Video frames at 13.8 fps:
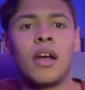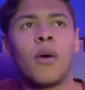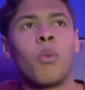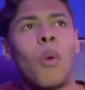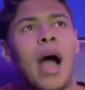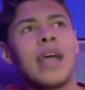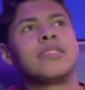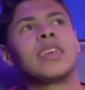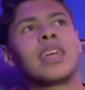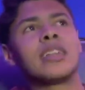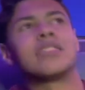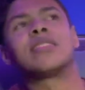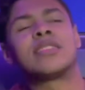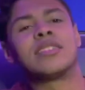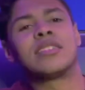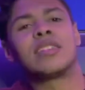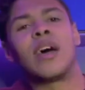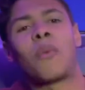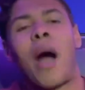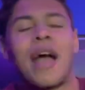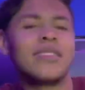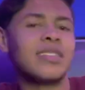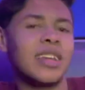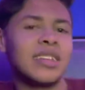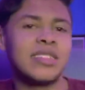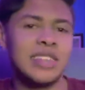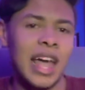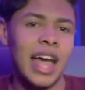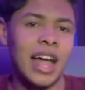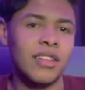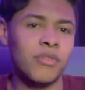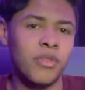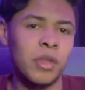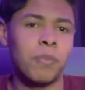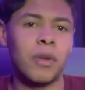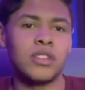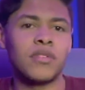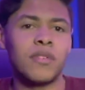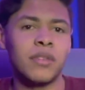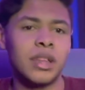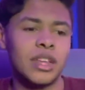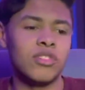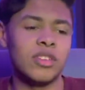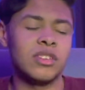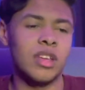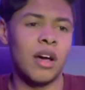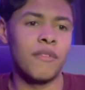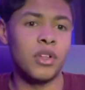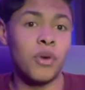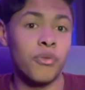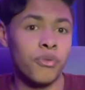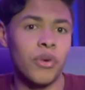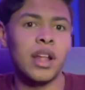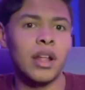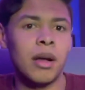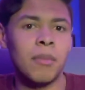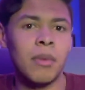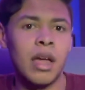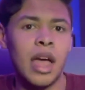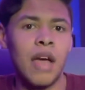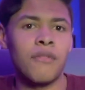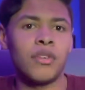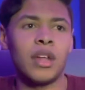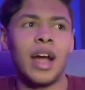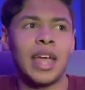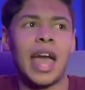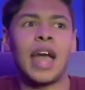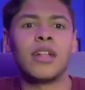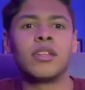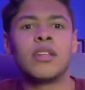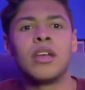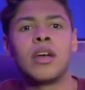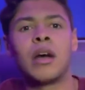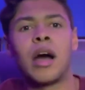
why is he going to, why is he going to stand for the Pledge of Allegiance of, you know, freedom if, he, again,